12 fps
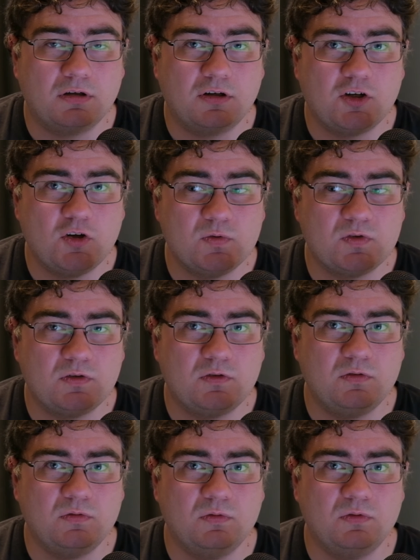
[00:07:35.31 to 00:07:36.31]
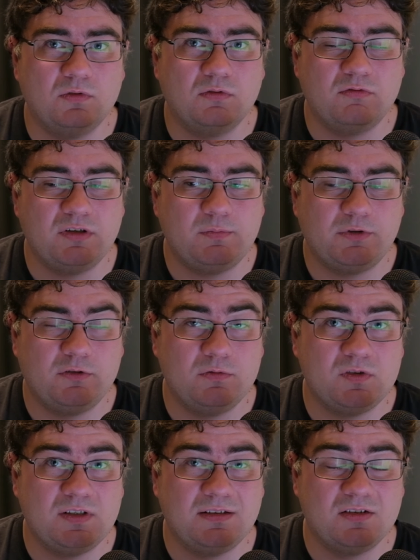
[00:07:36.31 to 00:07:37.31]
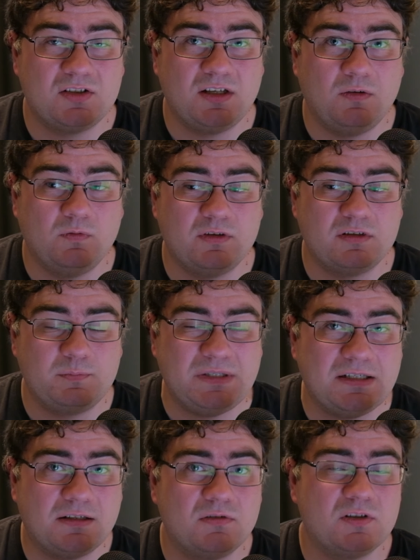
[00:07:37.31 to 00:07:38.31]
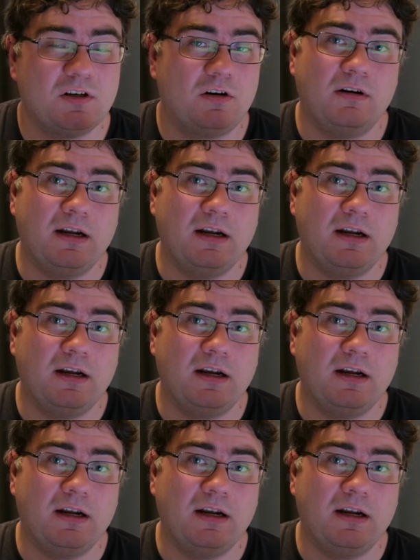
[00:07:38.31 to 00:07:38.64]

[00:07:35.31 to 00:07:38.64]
closer to reproducing the sound the speakers are